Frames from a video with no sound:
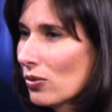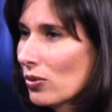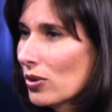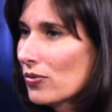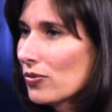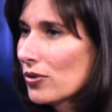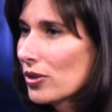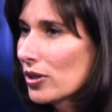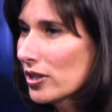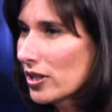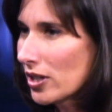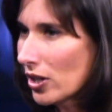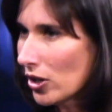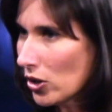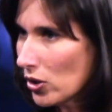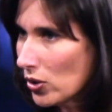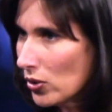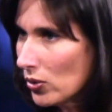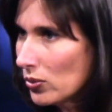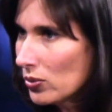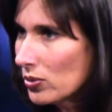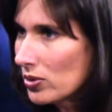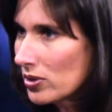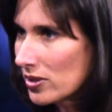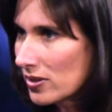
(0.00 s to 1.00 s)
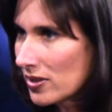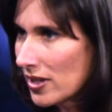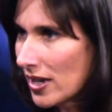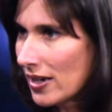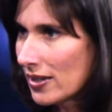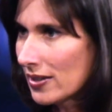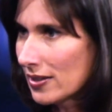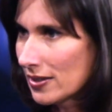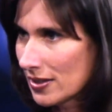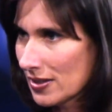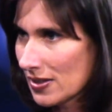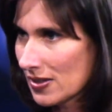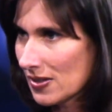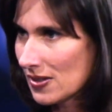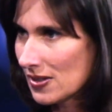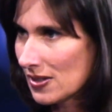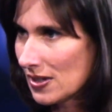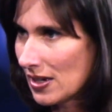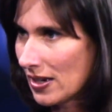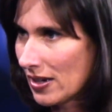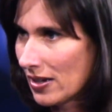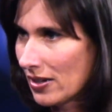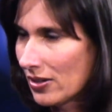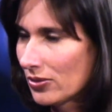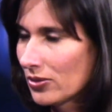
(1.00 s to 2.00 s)
we've really honed that list
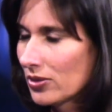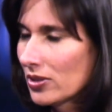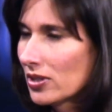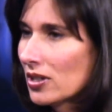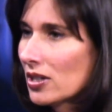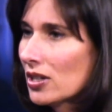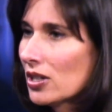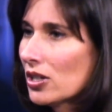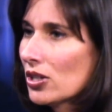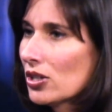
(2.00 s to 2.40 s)
down